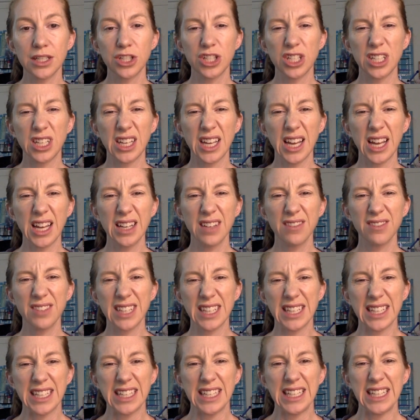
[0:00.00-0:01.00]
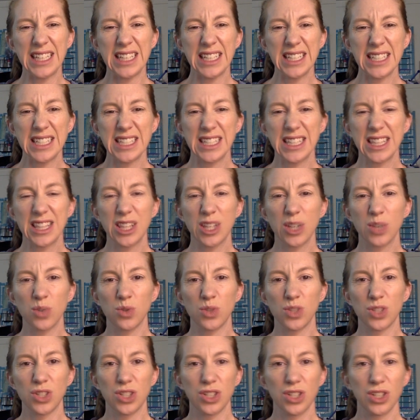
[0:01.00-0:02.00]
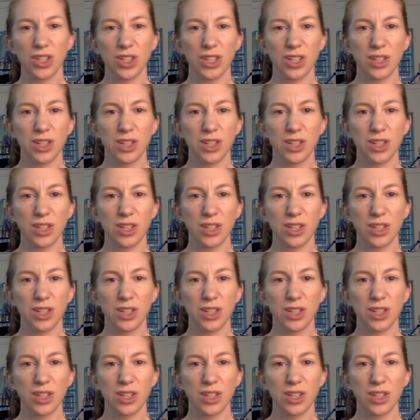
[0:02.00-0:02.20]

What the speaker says: She kind of gets at those